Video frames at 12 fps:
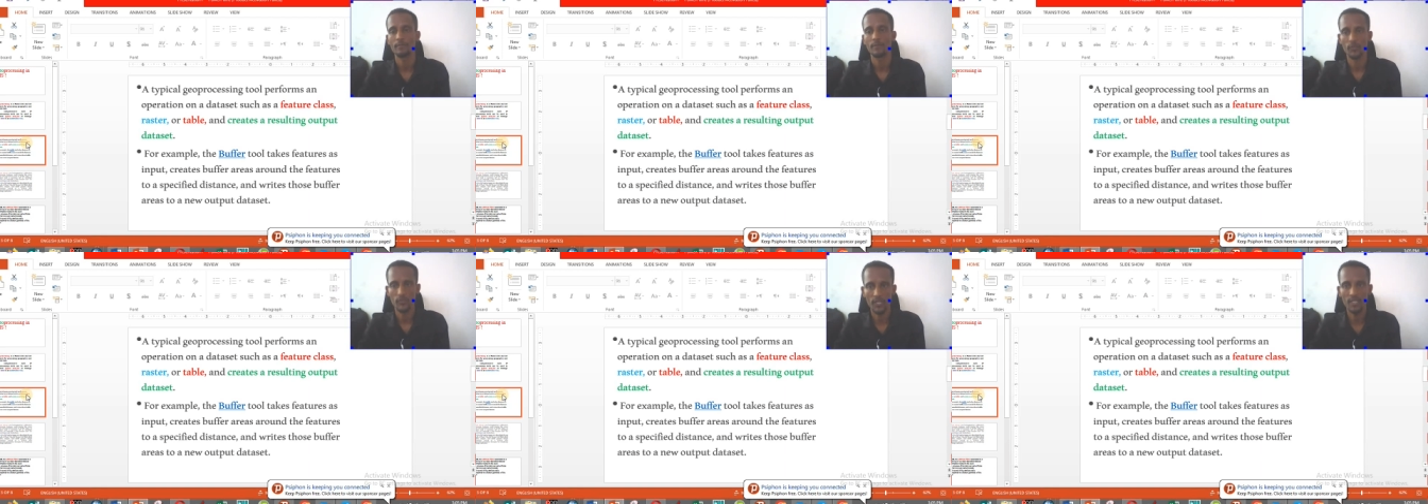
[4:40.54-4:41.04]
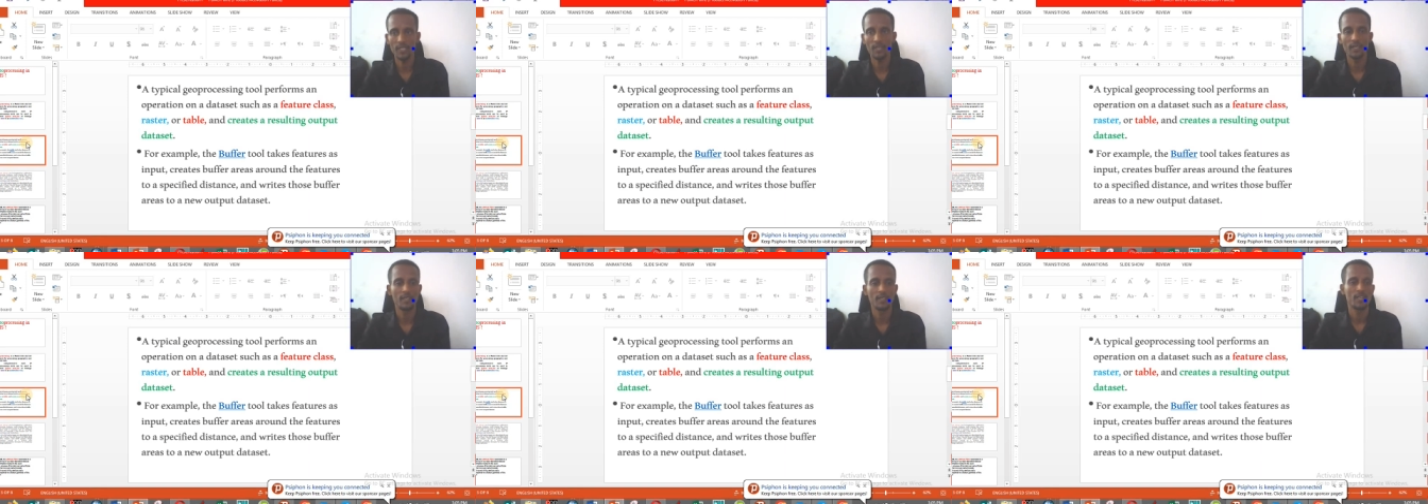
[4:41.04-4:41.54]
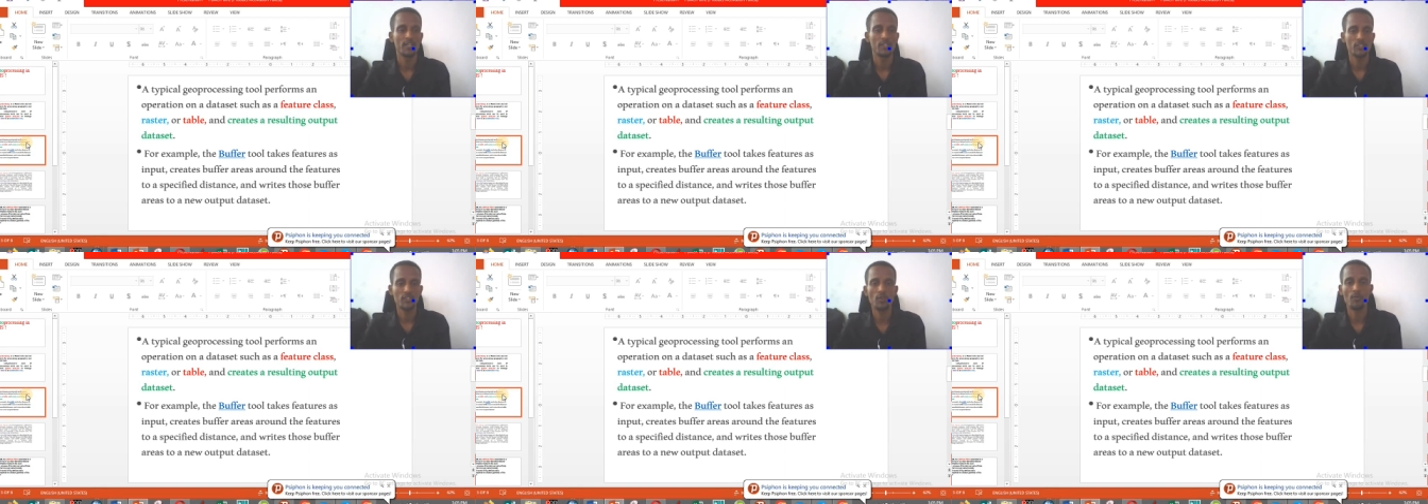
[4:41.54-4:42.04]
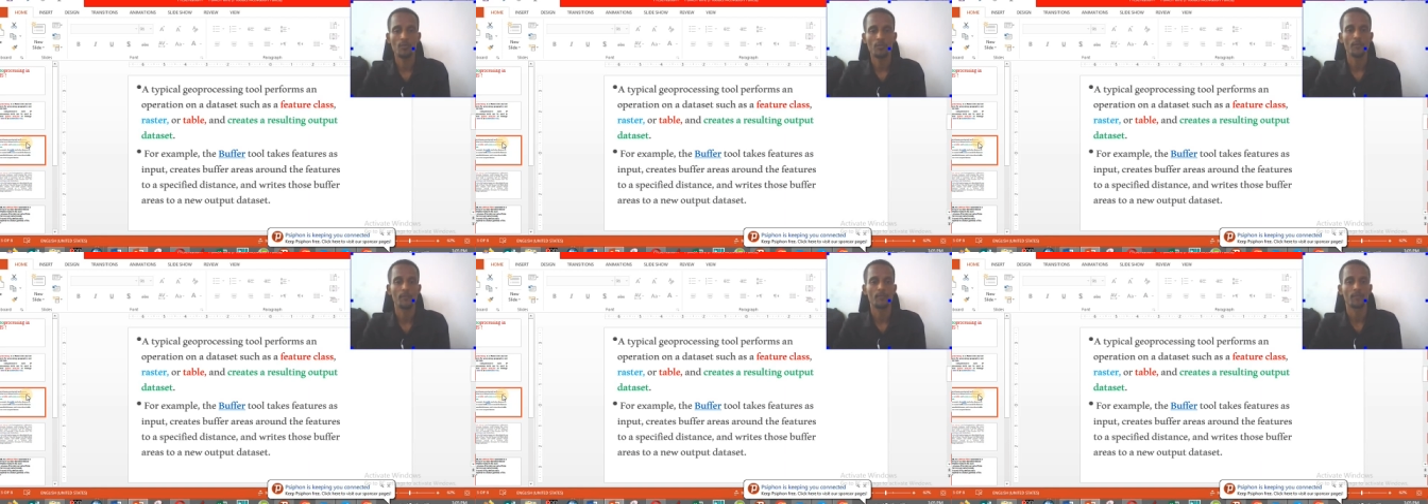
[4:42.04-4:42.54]
You see?
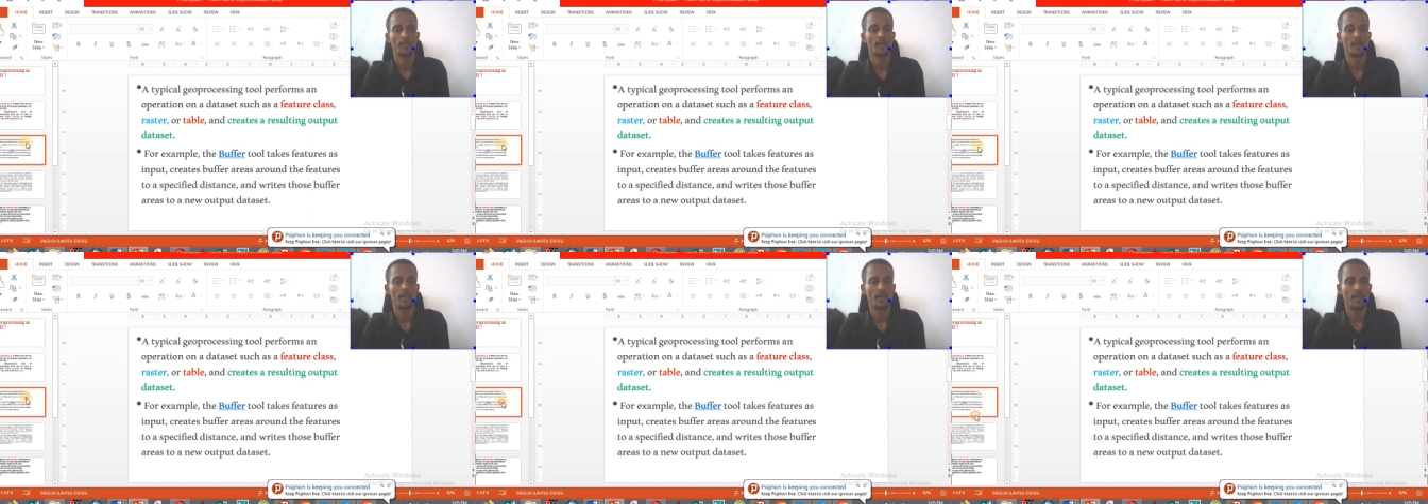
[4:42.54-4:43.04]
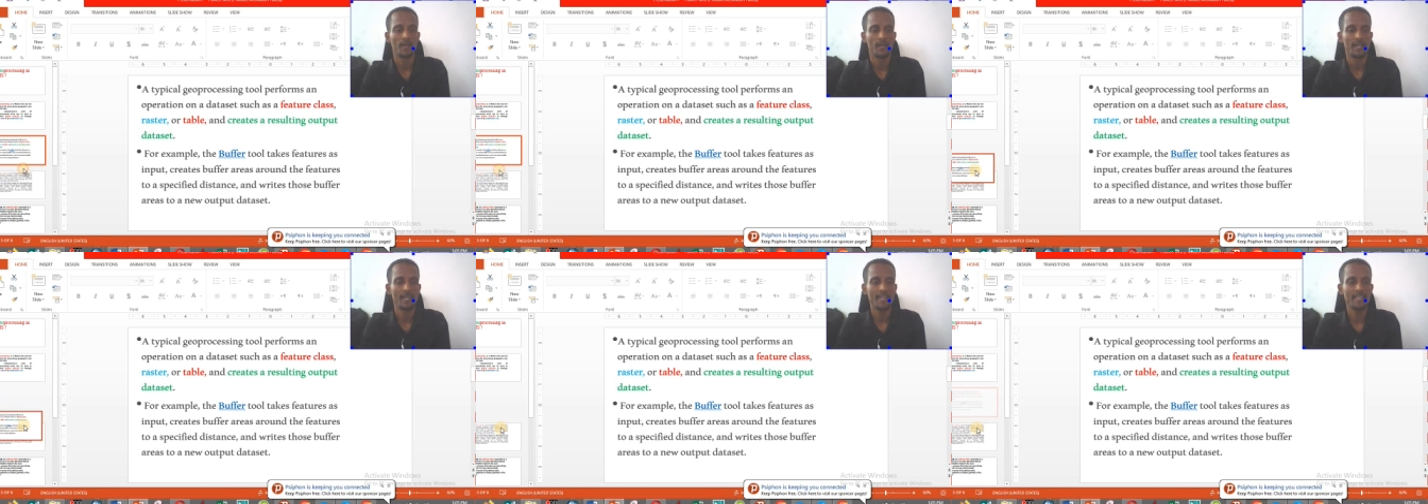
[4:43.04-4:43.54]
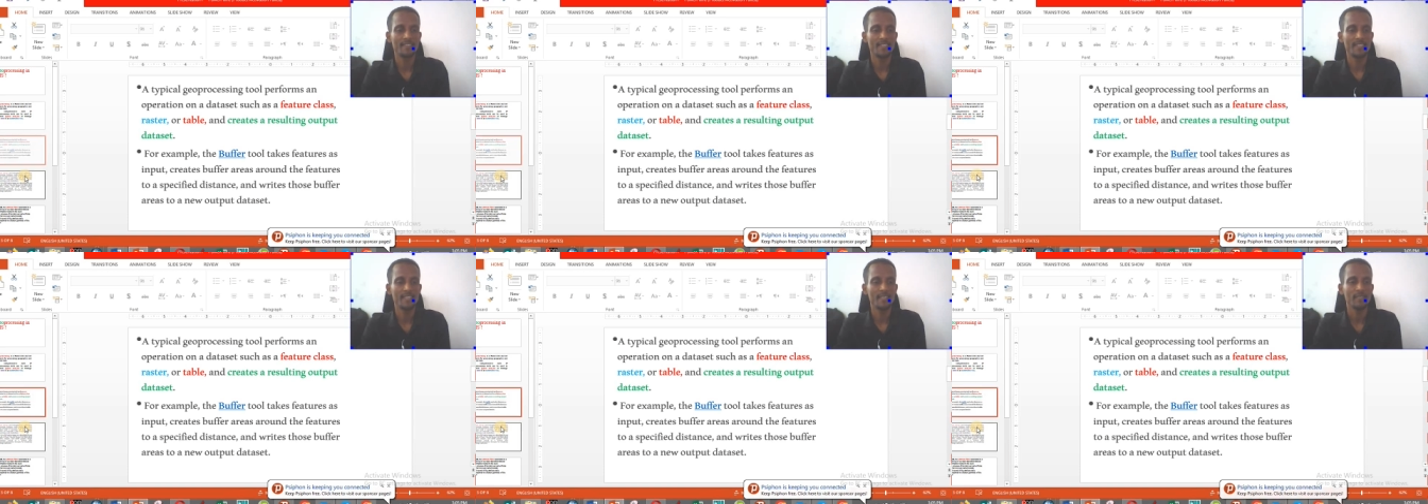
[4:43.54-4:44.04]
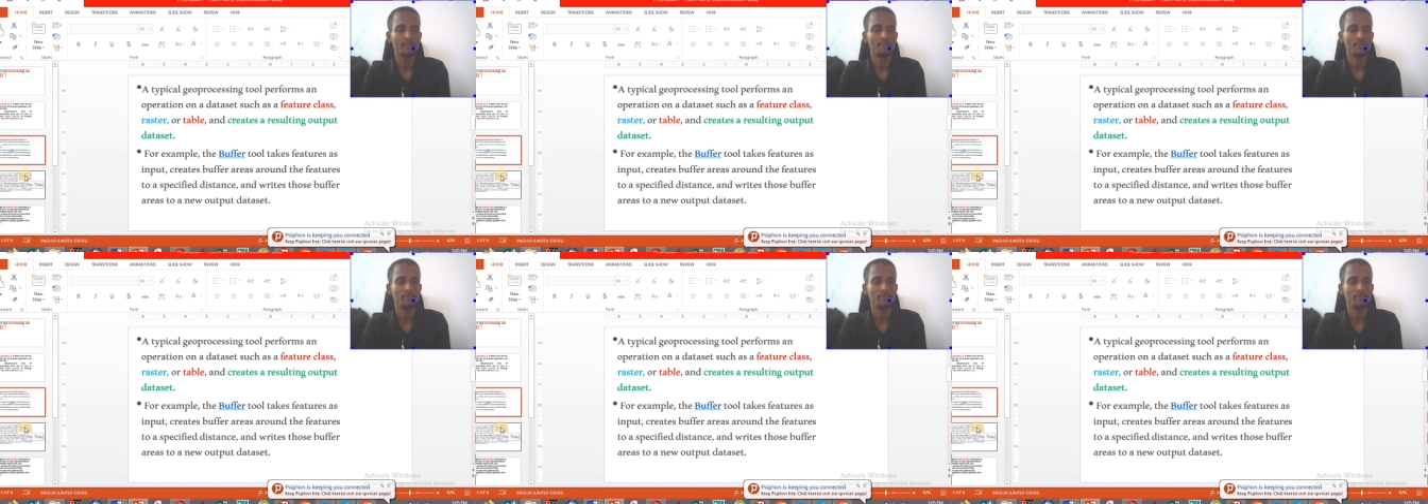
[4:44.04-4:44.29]
So let's see